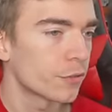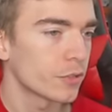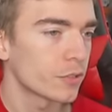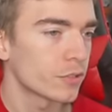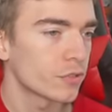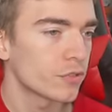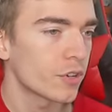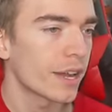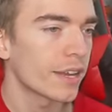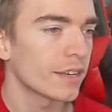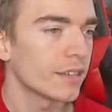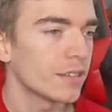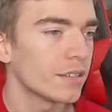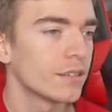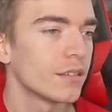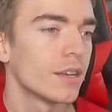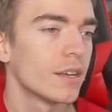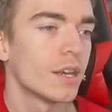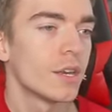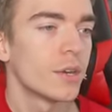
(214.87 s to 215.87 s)
Frost
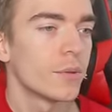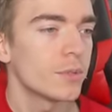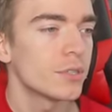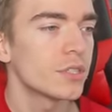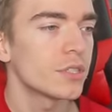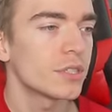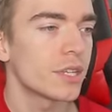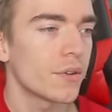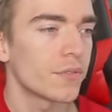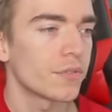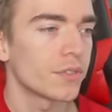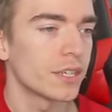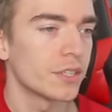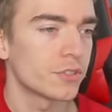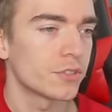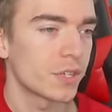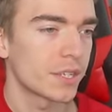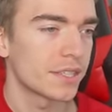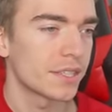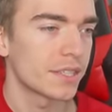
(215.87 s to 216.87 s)
Dragon, which is definitely
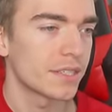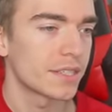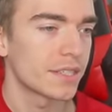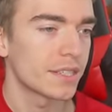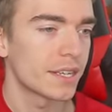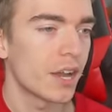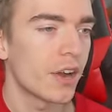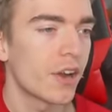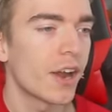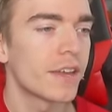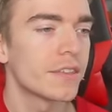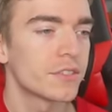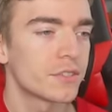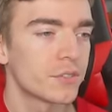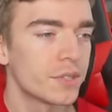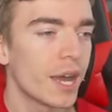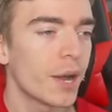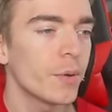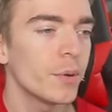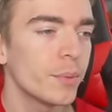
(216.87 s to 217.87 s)
interesting to see. Alright,
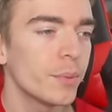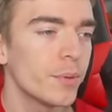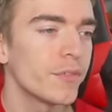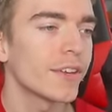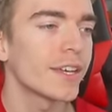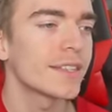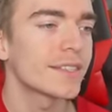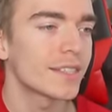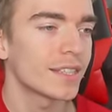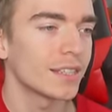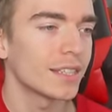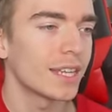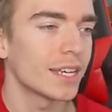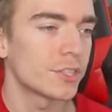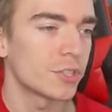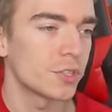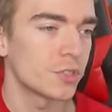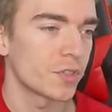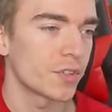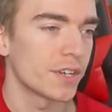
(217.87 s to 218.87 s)
so now we're moving into
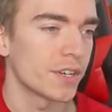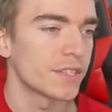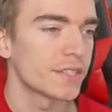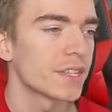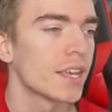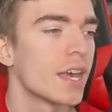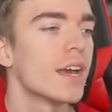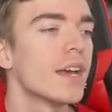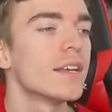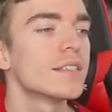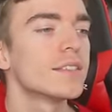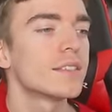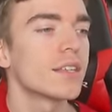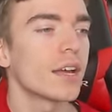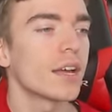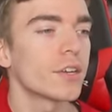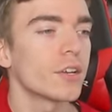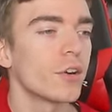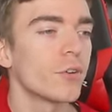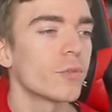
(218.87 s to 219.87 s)
legendaries.
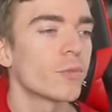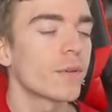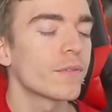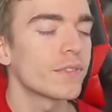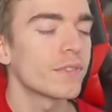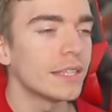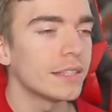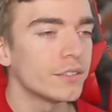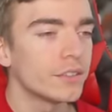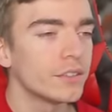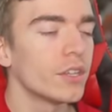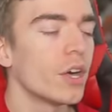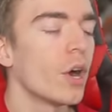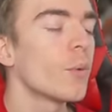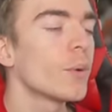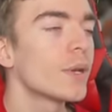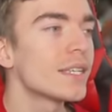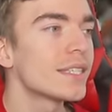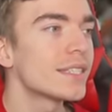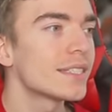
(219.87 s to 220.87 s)
Starting off with the
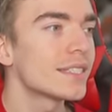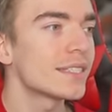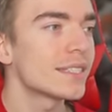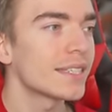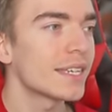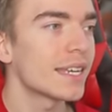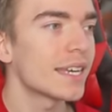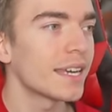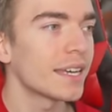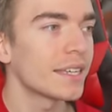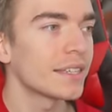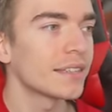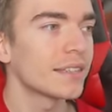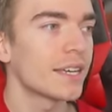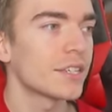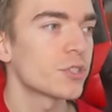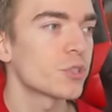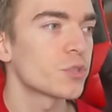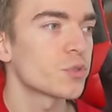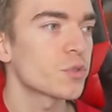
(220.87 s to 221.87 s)
lowest tier
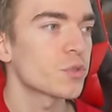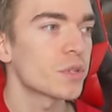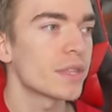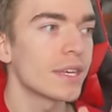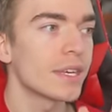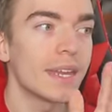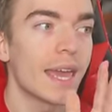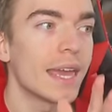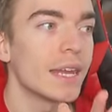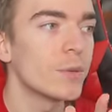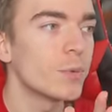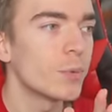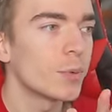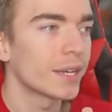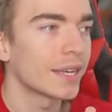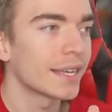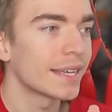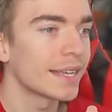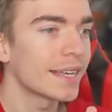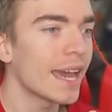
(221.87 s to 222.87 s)
legendary that
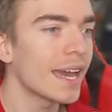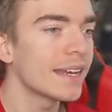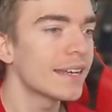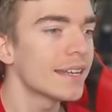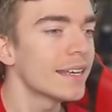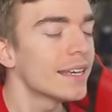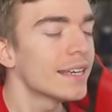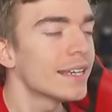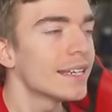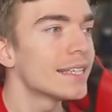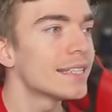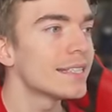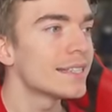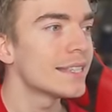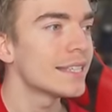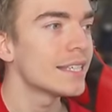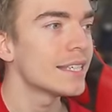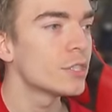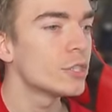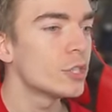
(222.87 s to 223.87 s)
anyone can get, is
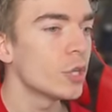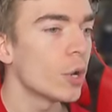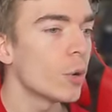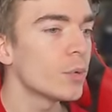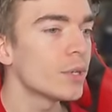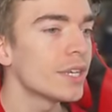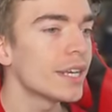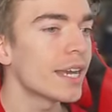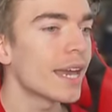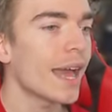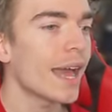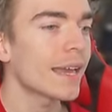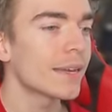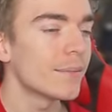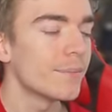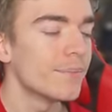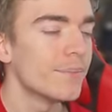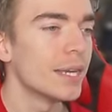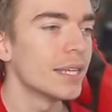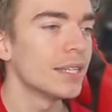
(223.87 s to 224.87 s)
the
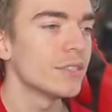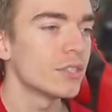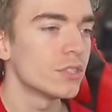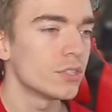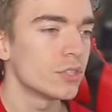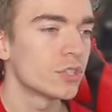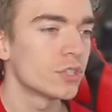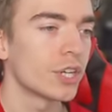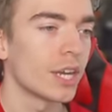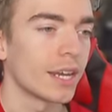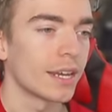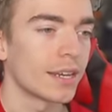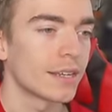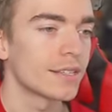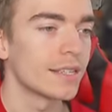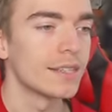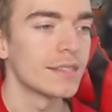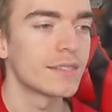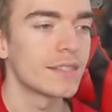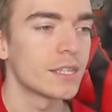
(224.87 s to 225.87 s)
Zodiac Minion Chick,
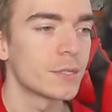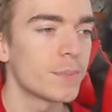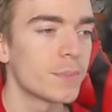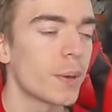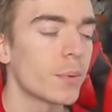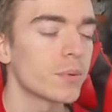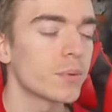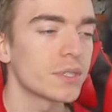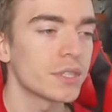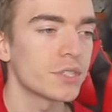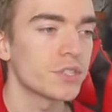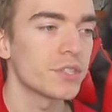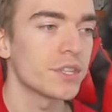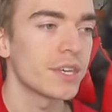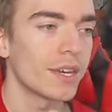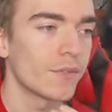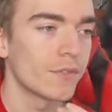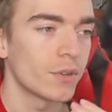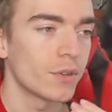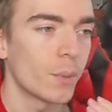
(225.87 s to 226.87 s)
since this pet was
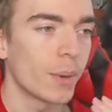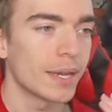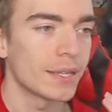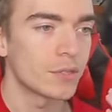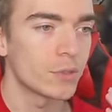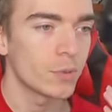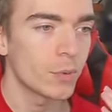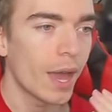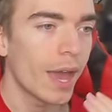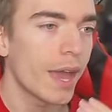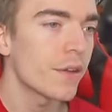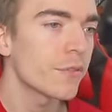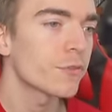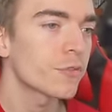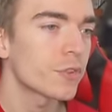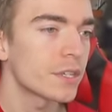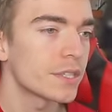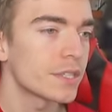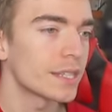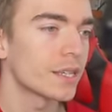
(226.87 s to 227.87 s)
literally given away to
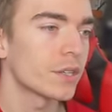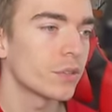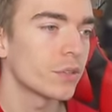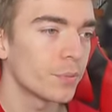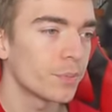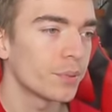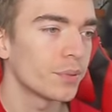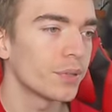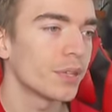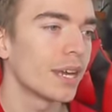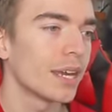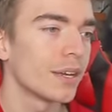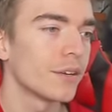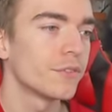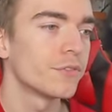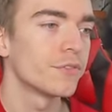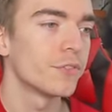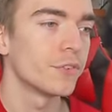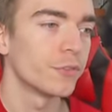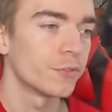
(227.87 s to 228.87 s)
every single player
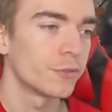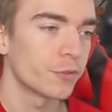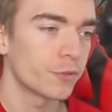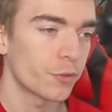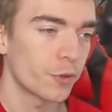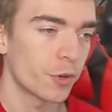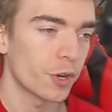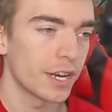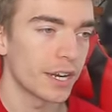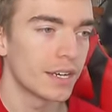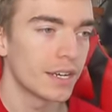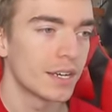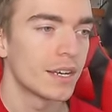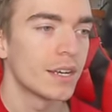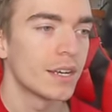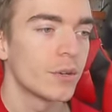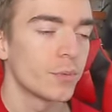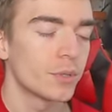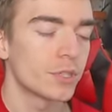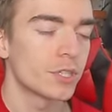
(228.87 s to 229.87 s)
for free,
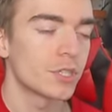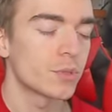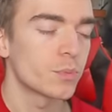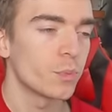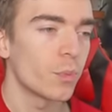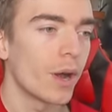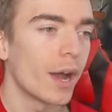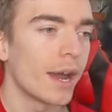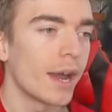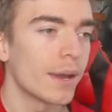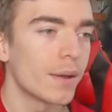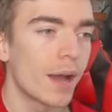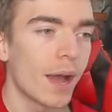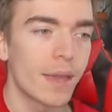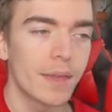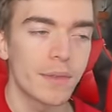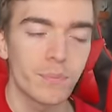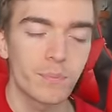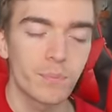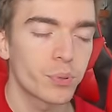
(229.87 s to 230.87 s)
which is why
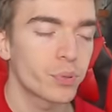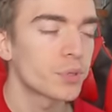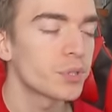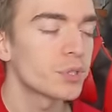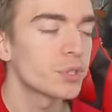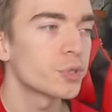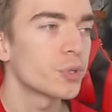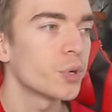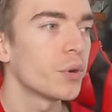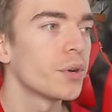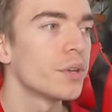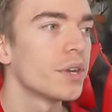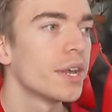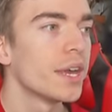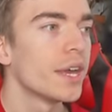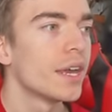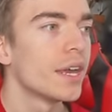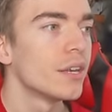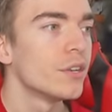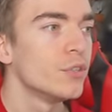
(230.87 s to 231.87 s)
I'm pretty sure
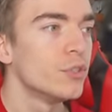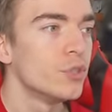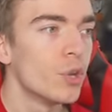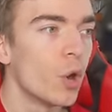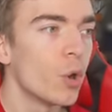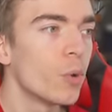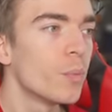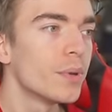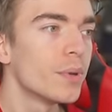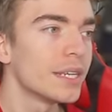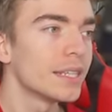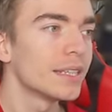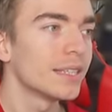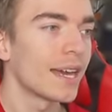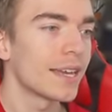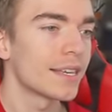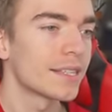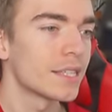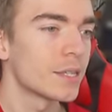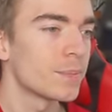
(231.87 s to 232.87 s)
nobody
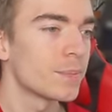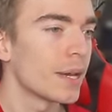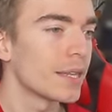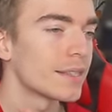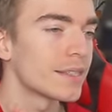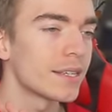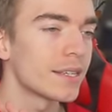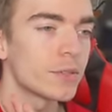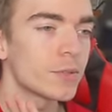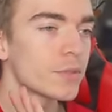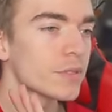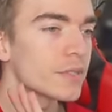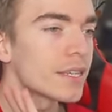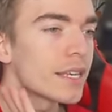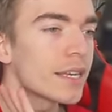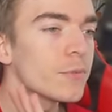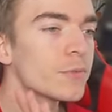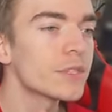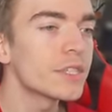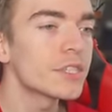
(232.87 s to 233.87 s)
likes this pet, since
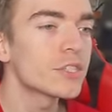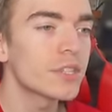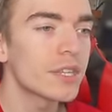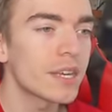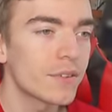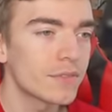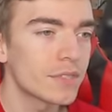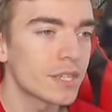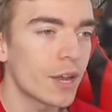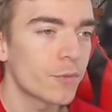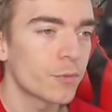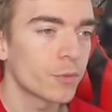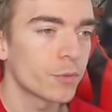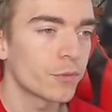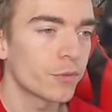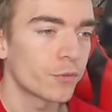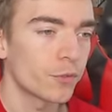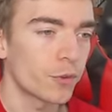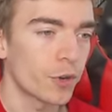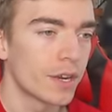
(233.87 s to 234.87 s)
it was literally given to everyone
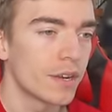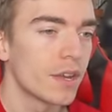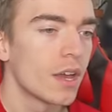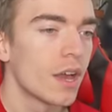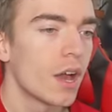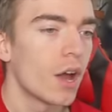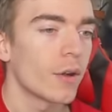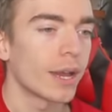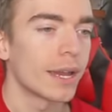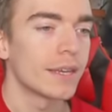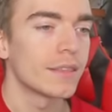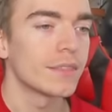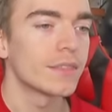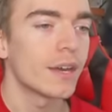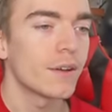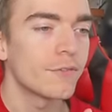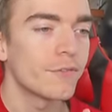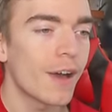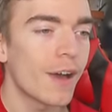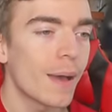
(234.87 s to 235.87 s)
for free. Okay,
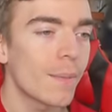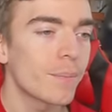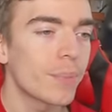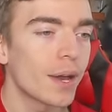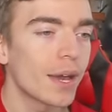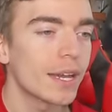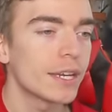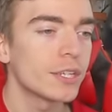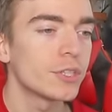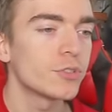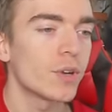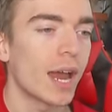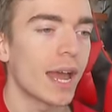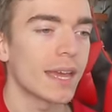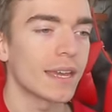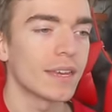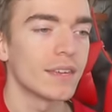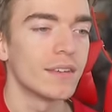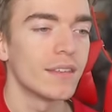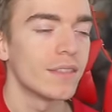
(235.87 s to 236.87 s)
the Vampire
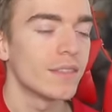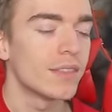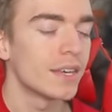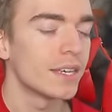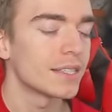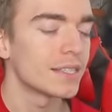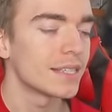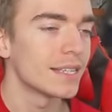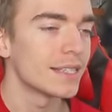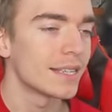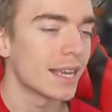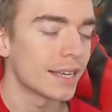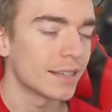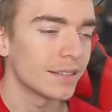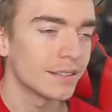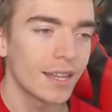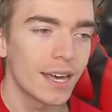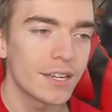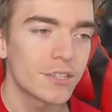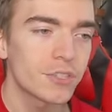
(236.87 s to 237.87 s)
Dragon. This is a
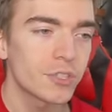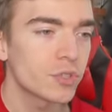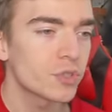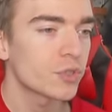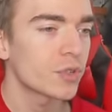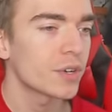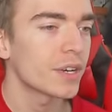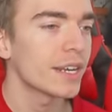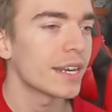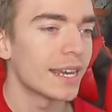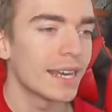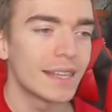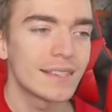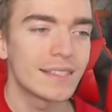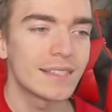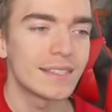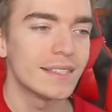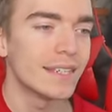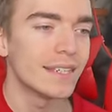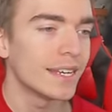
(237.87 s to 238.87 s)
legendary,
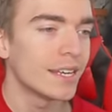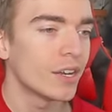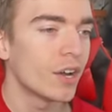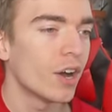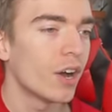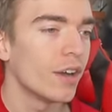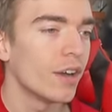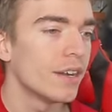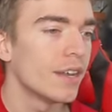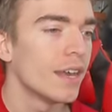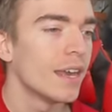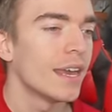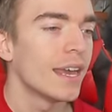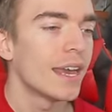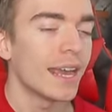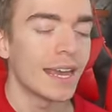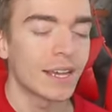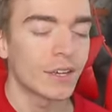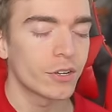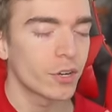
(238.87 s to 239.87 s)
it's neon,
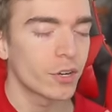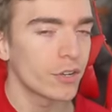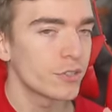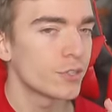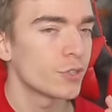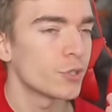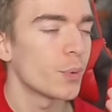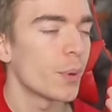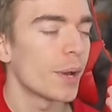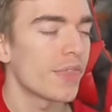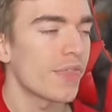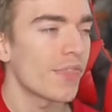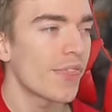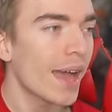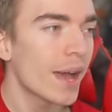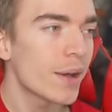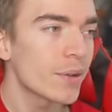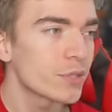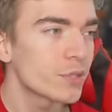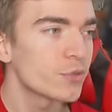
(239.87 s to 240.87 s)
it costs you
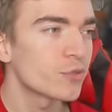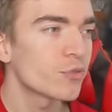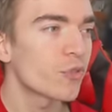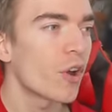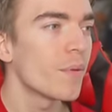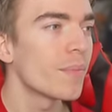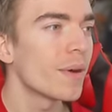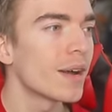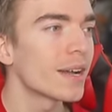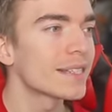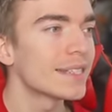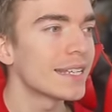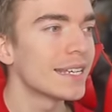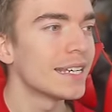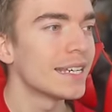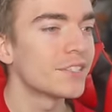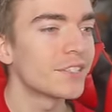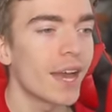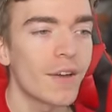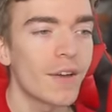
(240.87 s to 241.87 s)
1,000 Robux
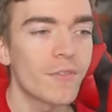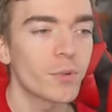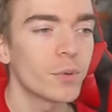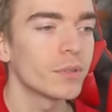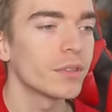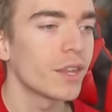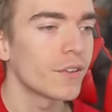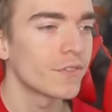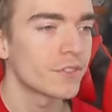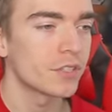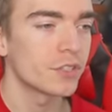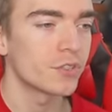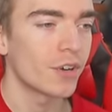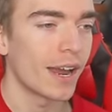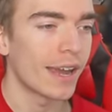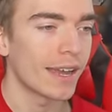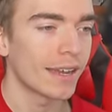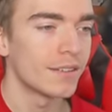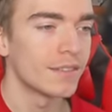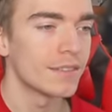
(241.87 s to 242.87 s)
each, everyone loves the
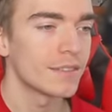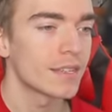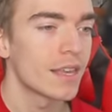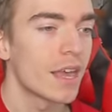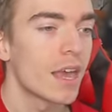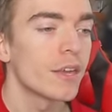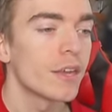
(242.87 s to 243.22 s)
dragons.